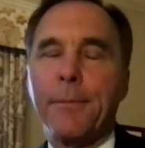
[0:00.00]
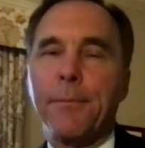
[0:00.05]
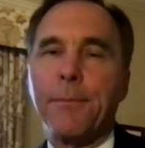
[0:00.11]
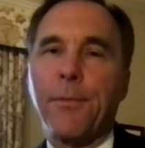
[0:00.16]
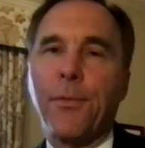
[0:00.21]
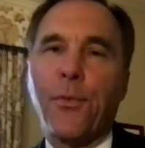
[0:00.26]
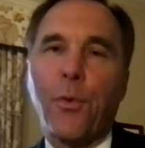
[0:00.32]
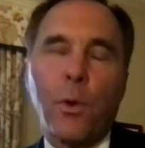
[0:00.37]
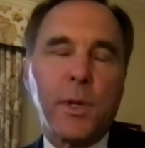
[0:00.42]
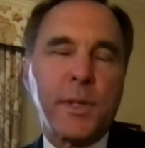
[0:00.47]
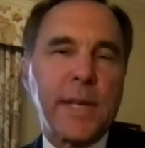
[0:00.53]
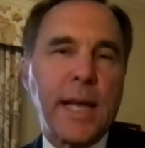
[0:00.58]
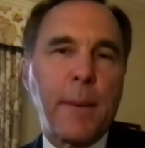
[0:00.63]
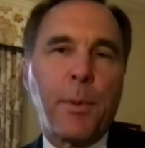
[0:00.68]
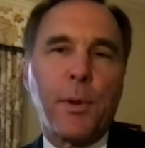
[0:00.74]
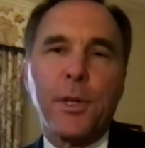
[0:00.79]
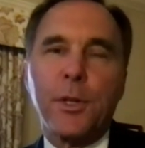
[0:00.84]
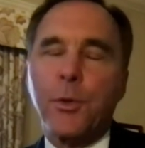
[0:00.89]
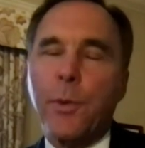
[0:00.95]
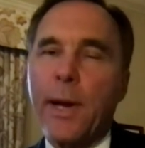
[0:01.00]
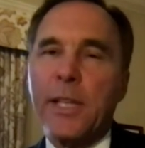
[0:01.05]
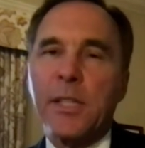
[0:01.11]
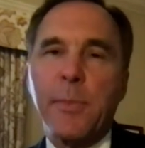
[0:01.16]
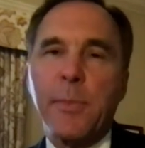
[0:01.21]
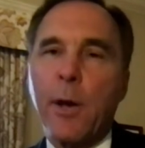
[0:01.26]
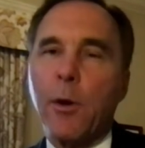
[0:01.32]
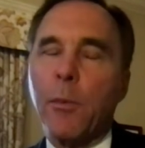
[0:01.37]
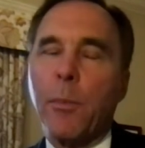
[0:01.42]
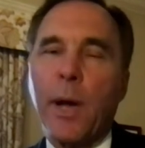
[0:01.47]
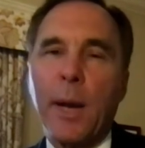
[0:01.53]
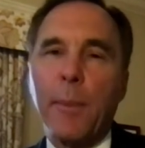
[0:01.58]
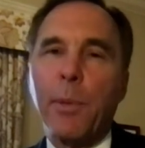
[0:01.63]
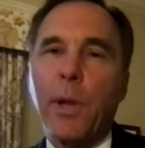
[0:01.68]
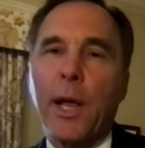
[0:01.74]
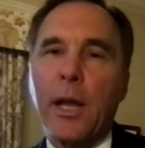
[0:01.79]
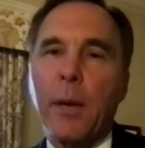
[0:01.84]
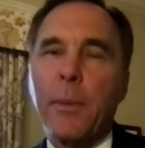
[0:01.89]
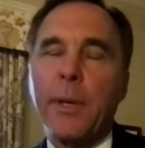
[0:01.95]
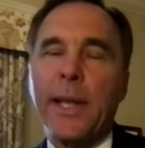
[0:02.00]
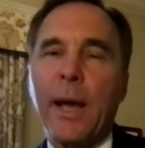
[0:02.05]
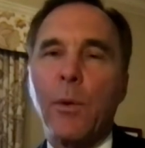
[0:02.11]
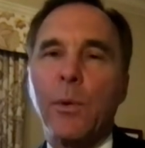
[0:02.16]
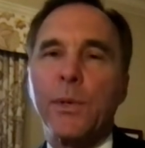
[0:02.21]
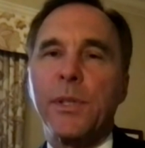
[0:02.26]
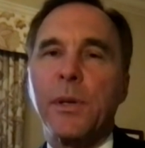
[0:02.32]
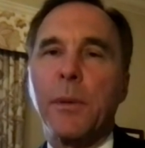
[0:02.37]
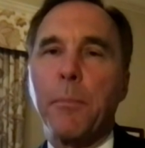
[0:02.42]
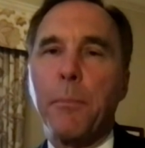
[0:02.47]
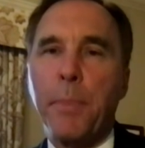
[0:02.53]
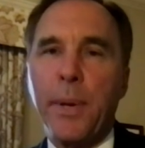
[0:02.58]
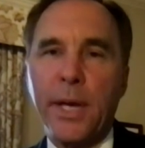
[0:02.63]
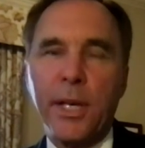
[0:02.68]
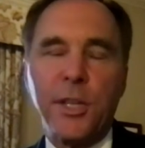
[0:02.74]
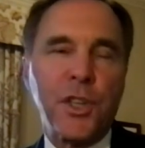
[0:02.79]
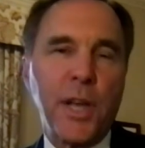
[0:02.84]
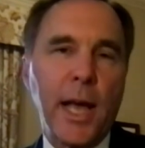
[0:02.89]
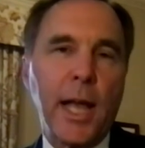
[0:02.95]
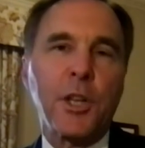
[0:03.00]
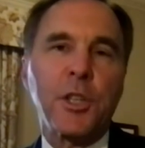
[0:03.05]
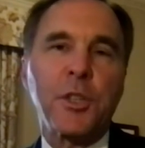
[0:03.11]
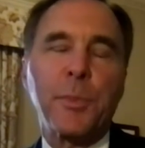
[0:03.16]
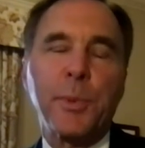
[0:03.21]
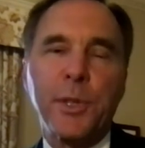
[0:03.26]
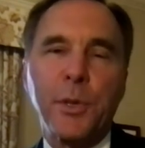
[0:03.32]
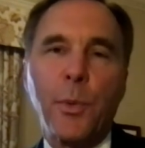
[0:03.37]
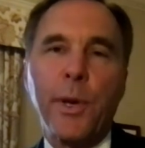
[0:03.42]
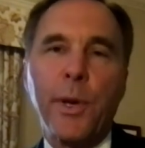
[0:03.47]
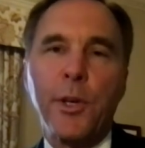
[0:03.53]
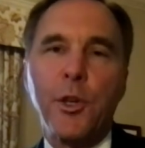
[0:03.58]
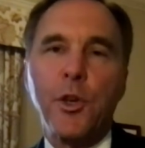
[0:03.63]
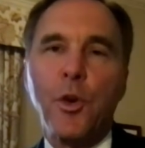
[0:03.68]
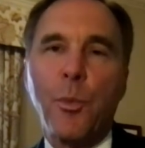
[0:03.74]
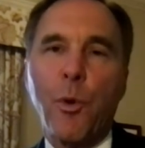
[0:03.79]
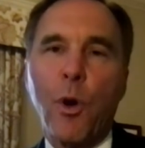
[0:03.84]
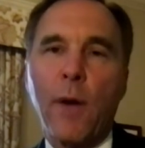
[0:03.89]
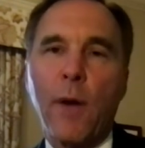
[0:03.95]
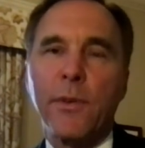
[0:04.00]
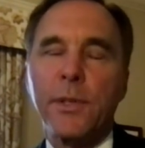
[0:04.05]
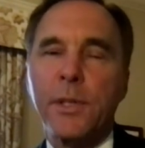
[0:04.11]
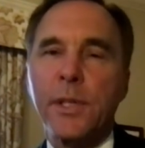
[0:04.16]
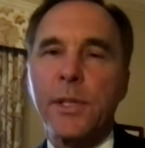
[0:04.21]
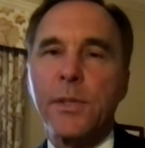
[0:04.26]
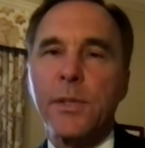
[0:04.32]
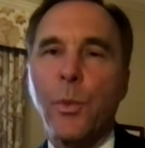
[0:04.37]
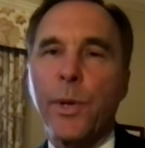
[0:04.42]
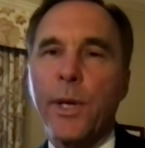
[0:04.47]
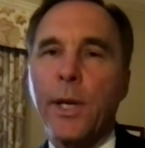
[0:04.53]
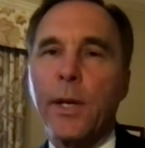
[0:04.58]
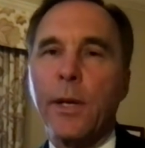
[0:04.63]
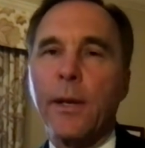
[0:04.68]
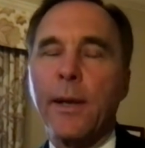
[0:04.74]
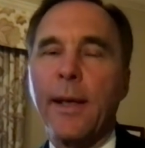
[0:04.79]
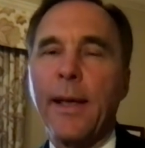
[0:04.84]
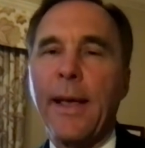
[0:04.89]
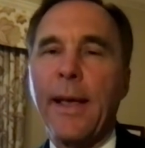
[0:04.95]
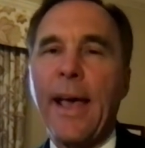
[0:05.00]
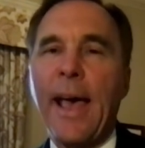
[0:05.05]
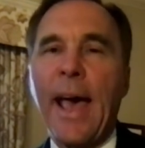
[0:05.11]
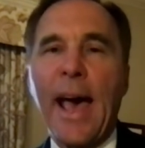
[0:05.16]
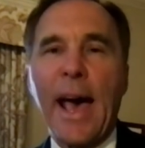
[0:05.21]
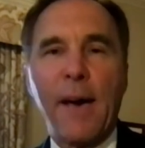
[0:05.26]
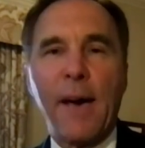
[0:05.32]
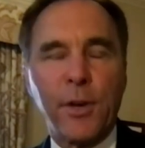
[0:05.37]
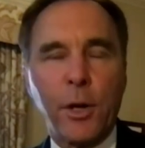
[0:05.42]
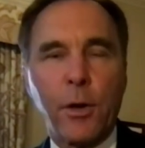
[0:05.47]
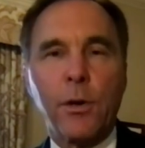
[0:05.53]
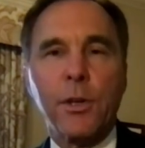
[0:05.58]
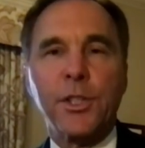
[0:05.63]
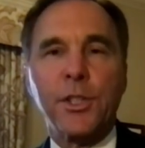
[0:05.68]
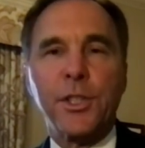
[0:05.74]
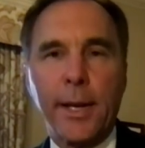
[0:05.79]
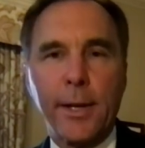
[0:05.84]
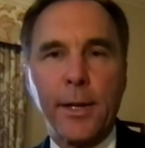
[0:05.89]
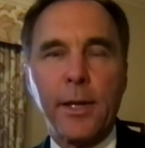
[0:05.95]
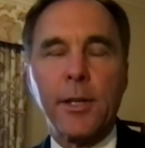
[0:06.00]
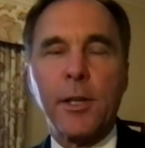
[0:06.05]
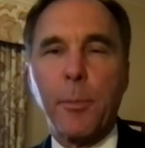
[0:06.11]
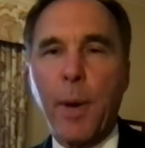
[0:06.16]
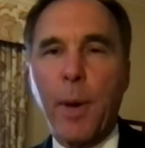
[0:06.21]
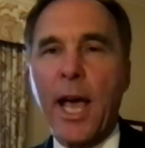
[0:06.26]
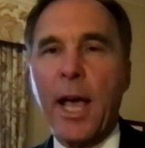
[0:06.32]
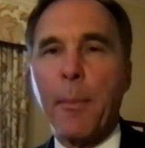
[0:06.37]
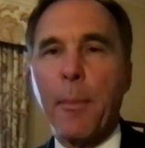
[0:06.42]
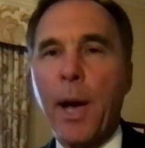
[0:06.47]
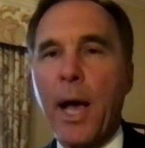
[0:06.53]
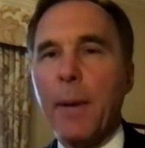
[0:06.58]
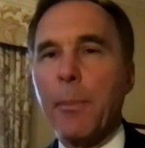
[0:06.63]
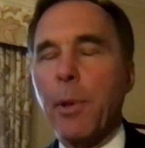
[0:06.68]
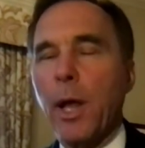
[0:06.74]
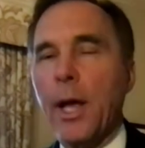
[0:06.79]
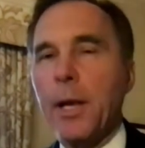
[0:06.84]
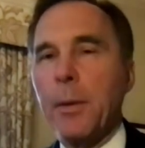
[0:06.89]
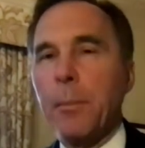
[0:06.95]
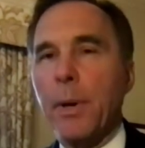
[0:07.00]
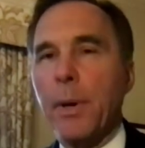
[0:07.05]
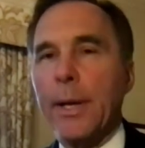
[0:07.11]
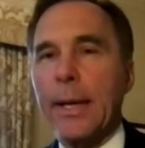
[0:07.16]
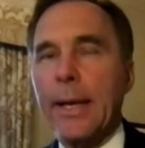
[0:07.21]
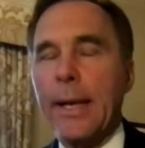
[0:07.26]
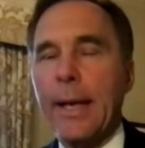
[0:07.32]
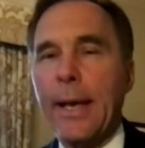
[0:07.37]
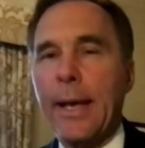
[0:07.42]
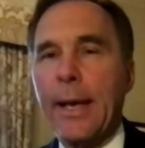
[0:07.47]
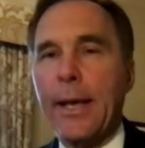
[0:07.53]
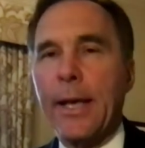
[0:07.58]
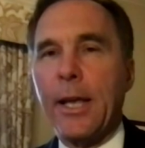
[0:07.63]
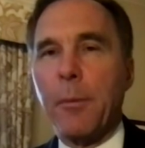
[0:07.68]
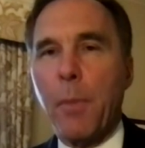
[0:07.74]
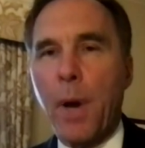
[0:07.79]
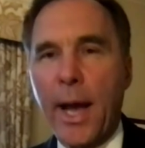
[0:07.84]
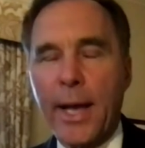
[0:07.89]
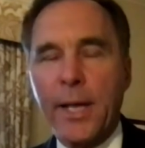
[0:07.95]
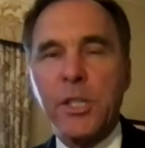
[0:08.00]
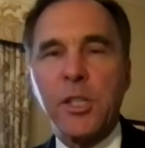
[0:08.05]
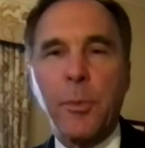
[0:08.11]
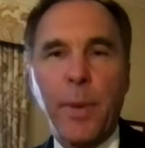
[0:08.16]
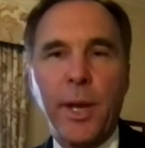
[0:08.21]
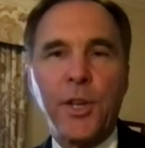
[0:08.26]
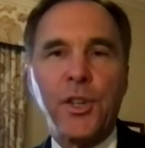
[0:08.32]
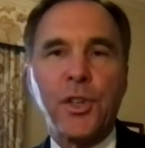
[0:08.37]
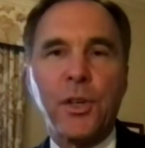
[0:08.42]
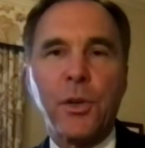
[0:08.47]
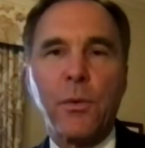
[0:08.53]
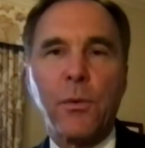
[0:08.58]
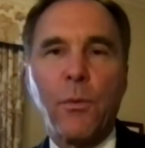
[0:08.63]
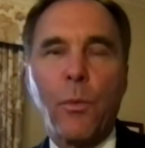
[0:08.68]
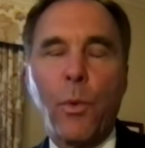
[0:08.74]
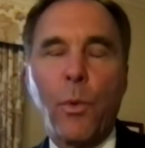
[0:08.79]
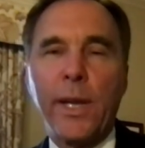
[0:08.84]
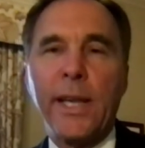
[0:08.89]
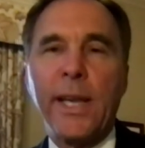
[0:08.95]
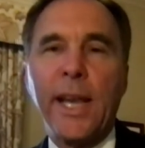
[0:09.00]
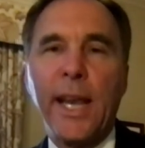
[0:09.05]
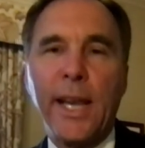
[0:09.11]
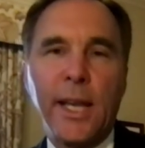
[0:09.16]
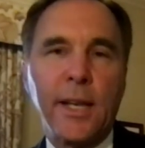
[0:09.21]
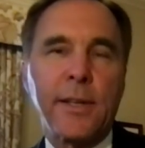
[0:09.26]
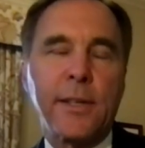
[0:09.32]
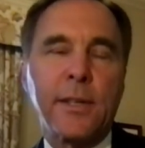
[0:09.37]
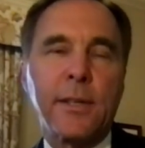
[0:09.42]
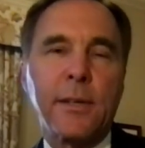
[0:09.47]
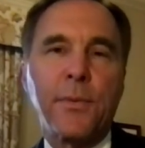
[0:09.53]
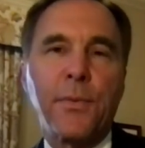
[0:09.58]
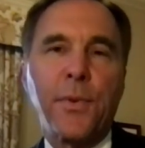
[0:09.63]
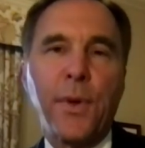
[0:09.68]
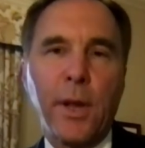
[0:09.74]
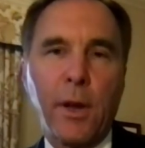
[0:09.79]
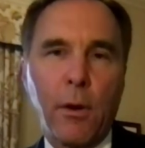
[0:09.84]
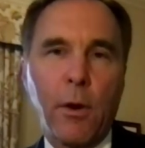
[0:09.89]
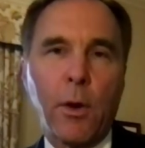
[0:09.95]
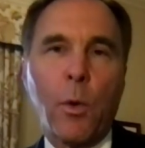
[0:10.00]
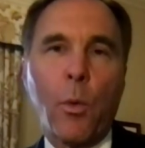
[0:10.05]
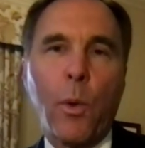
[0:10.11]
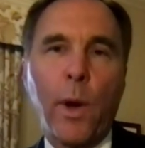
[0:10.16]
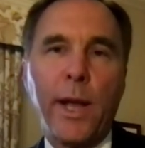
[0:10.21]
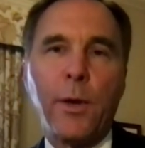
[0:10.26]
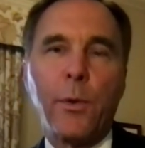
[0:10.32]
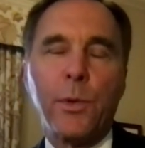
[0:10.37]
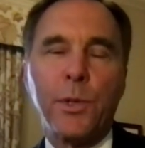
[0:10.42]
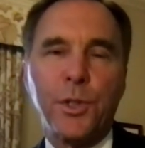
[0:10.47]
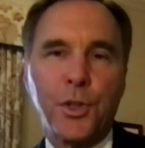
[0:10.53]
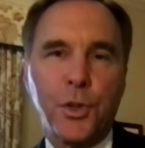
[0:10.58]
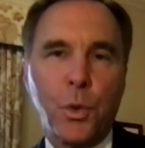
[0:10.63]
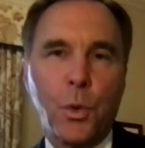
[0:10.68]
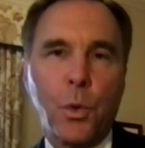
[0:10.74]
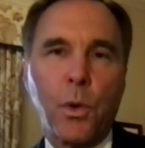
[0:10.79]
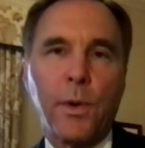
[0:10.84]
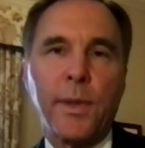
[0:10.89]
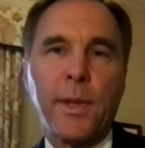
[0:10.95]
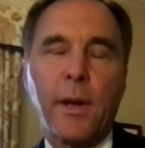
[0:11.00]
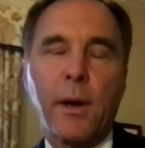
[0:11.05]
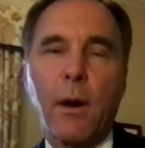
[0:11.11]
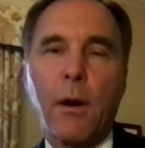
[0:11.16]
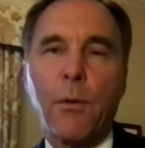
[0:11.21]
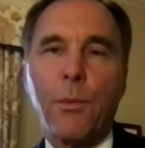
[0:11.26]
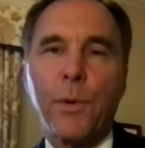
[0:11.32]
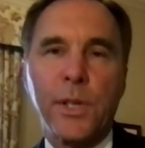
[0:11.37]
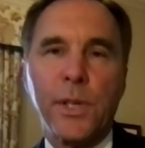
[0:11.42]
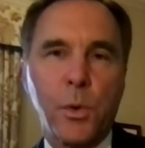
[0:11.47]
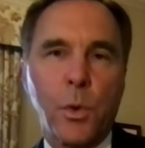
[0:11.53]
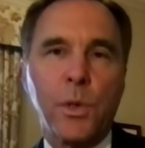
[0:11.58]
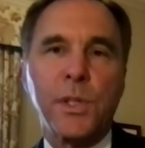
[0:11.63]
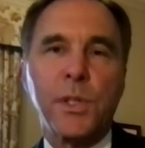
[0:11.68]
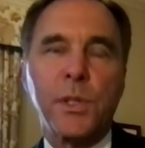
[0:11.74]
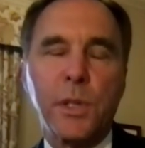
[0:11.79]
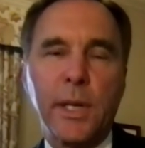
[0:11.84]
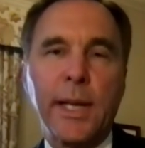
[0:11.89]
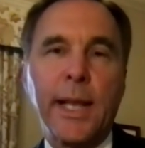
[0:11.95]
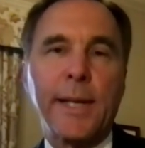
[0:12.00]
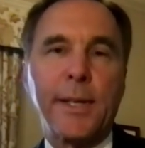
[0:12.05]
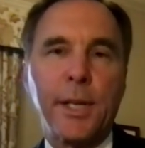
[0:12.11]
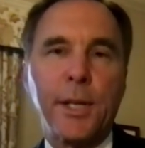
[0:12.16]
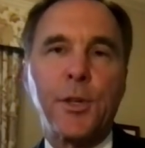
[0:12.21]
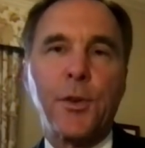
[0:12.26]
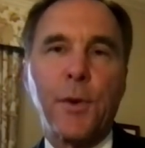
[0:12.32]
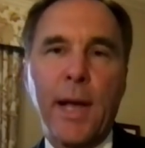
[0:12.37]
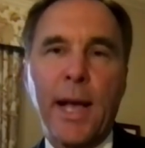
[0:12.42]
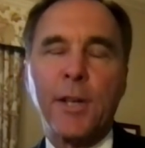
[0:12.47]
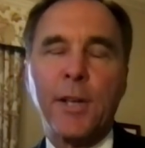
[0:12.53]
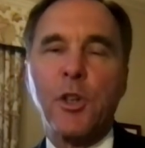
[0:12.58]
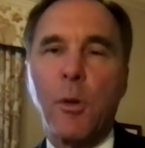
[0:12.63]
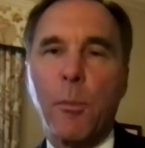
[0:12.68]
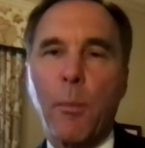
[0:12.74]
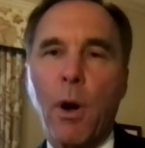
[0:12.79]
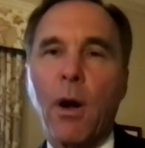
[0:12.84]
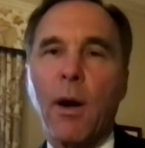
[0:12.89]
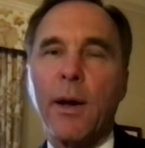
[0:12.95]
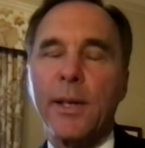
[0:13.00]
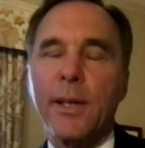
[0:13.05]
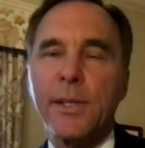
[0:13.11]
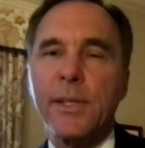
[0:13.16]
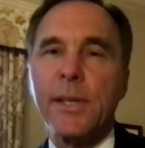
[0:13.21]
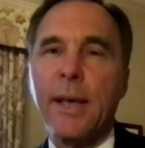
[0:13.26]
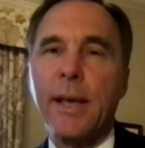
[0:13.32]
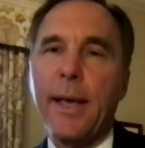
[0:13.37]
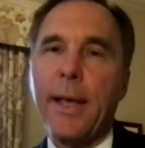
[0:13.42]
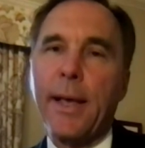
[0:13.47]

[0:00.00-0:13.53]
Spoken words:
for example, the Trans Mountain Pipeline, I mean, that was a big challenge between two provinces. We didn't have in our agenda to buy a pipeline, but in my estimation, we needed to figure out a way to ensure that our resources could get to international markets.